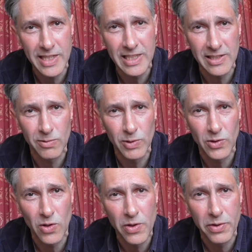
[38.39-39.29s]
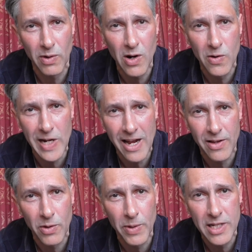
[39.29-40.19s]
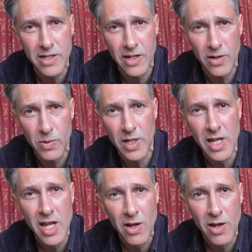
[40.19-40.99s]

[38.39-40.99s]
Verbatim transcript: this was all thrown out of the window